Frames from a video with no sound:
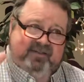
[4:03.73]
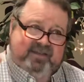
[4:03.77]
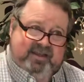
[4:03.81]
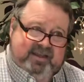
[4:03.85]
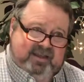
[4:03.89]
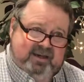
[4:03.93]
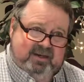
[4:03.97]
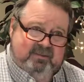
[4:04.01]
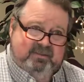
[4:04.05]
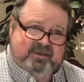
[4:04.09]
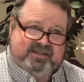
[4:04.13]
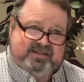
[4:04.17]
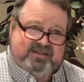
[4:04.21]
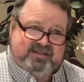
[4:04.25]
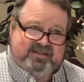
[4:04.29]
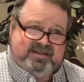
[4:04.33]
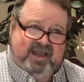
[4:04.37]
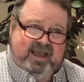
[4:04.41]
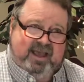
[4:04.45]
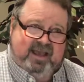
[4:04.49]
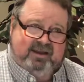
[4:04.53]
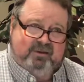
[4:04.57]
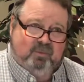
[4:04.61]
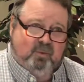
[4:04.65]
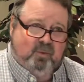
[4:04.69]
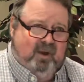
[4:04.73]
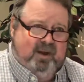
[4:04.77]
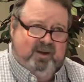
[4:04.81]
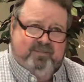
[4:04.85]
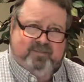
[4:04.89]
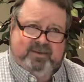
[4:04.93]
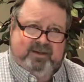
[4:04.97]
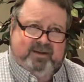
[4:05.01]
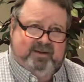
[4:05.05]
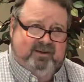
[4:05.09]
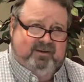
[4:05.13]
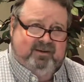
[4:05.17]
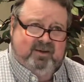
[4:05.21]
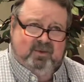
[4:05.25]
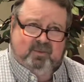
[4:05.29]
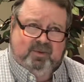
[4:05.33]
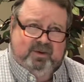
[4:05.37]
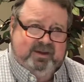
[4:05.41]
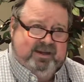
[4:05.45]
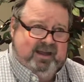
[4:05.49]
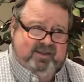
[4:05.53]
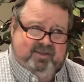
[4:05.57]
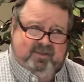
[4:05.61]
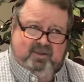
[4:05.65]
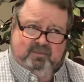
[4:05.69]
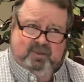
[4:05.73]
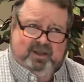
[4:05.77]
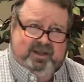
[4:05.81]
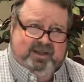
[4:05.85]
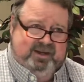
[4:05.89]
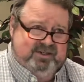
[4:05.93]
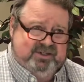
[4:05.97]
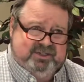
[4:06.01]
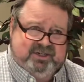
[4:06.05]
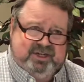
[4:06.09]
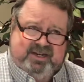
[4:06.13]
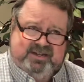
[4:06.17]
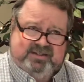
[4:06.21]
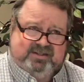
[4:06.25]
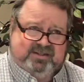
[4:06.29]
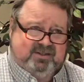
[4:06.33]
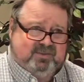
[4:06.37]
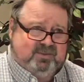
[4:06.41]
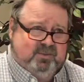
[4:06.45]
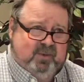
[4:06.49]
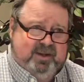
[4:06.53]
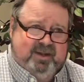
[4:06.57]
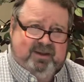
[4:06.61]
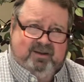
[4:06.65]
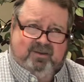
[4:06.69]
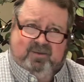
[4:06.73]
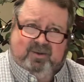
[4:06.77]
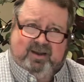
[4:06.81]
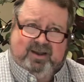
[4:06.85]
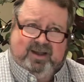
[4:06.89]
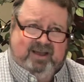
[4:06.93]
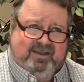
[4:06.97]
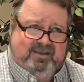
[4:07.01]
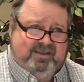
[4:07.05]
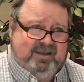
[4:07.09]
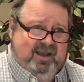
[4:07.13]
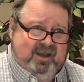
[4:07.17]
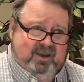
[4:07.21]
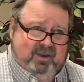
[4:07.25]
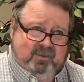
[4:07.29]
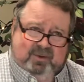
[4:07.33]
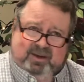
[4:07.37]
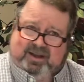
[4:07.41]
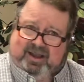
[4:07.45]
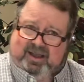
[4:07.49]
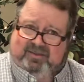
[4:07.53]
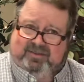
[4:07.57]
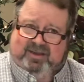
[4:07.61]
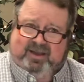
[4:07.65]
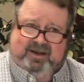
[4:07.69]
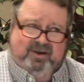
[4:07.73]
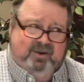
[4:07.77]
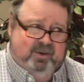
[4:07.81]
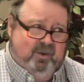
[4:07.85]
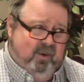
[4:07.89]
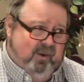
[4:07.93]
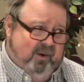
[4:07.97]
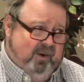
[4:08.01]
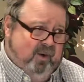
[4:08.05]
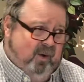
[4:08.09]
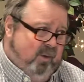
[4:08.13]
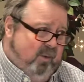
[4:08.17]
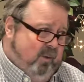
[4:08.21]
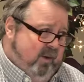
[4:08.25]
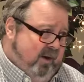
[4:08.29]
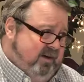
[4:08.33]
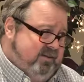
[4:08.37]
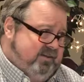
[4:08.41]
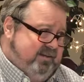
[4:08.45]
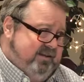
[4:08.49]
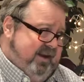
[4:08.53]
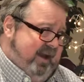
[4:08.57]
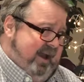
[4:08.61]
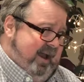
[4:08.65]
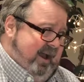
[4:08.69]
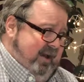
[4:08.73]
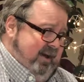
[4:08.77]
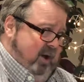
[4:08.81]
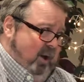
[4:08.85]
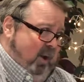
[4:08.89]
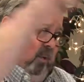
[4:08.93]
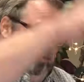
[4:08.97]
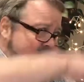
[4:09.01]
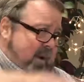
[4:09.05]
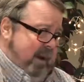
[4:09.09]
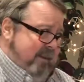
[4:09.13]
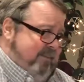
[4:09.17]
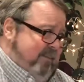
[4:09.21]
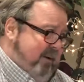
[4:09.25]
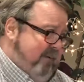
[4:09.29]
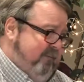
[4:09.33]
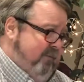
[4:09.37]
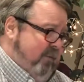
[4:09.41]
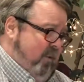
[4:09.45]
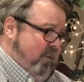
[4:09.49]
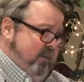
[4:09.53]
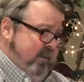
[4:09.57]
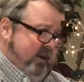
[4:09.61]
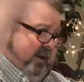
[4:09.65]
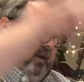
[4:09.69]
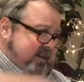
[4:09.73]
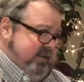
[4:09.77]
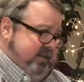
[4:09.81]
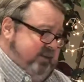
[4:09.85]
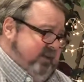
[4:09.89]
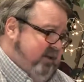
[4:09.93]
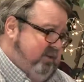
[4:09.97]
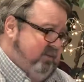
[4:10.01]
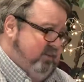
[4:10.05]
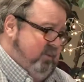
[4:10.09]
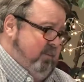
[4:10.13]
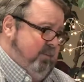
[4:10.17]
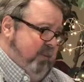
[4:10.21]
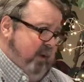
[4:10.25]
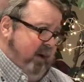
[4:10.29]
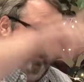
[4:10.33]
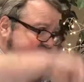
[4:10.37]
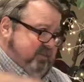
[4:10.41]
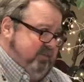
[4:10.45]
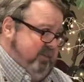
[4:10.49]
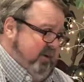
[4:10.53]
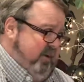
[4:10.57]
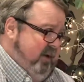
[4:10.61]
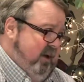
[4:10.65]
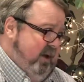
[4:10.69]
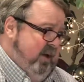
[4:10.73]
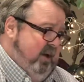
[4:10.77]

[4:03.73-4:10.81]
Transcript: The enemy's attacking. Wait a minute. We got the blood of Jesus. We, we got we got that anointing oil. Where is it at? No weapon formed against us will prosper.